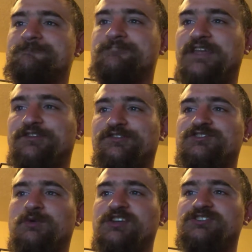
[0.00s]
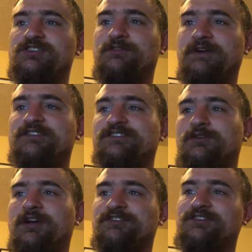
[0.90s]
dangerous situation that raises the
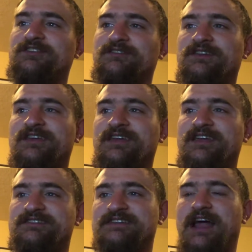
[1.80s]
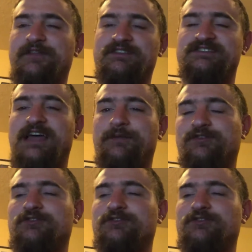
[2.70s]
question, is he out of his depths or